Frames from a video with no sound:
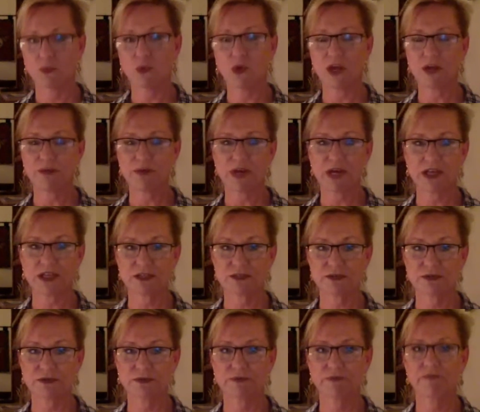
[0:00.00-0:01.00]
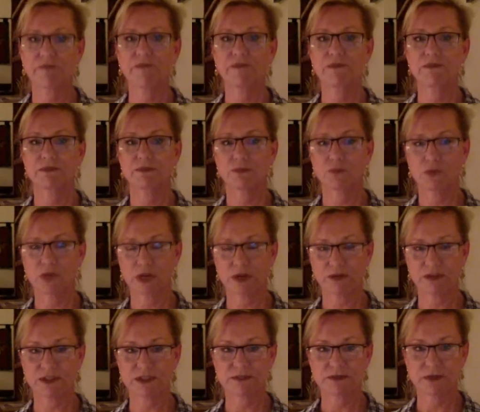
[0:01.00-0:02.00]
way past what
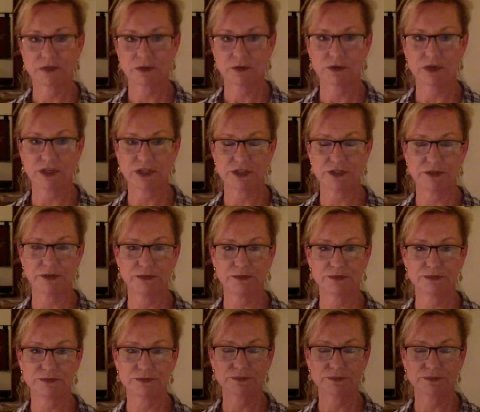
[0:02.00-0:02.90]
I was agreed to.